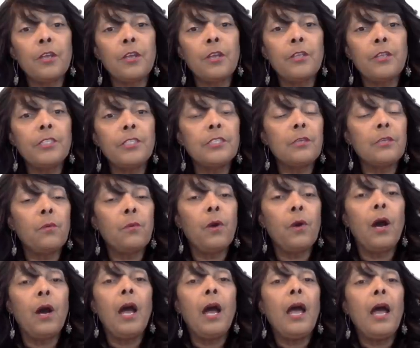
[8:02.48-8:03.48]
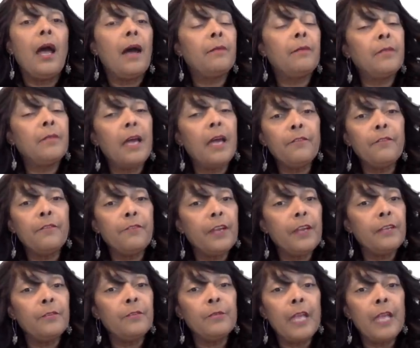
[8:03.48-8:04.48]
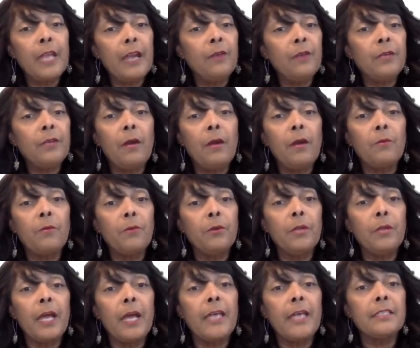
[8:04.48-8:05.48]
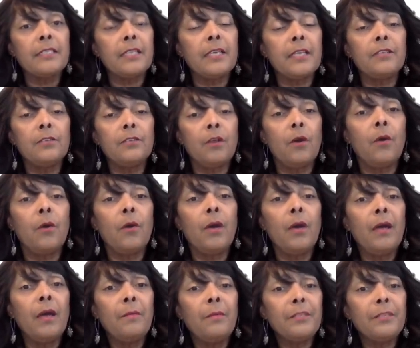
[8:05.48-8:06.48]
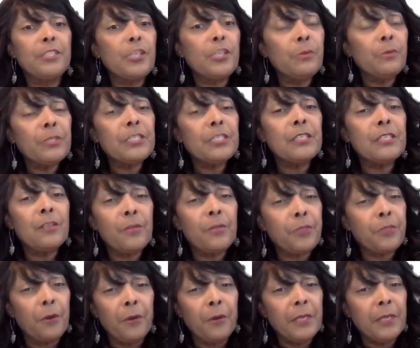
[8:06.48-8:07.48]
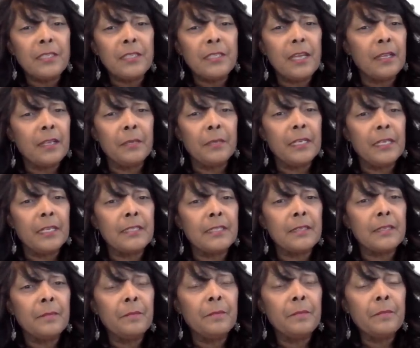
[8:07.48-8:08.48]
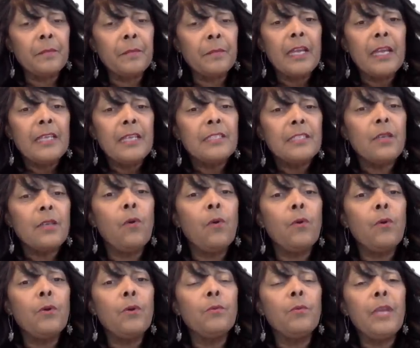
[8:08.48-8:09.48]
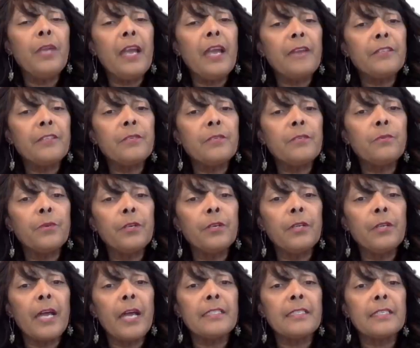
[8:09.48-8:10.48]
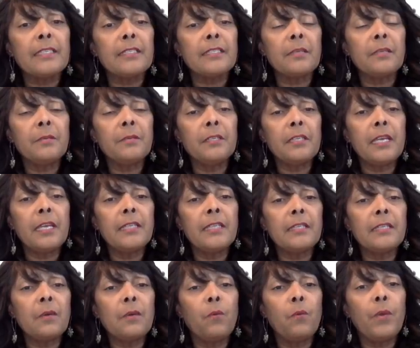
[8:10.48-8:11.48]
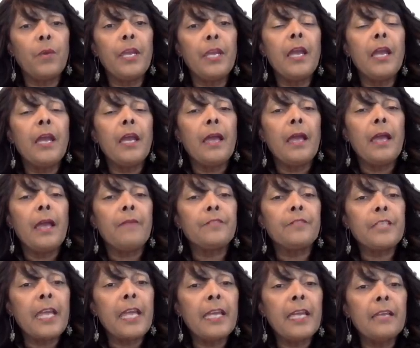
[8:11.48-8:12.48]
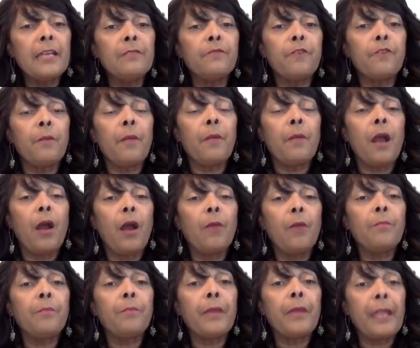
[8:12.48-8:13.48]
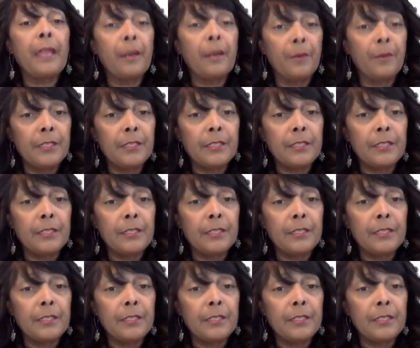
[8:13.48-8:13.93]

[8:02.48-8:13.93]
She said, well, I'm not afraid of you now. Now I realize that, but she was in her 30s telling me this. So we have to realize that some of the things that we have taken from our parents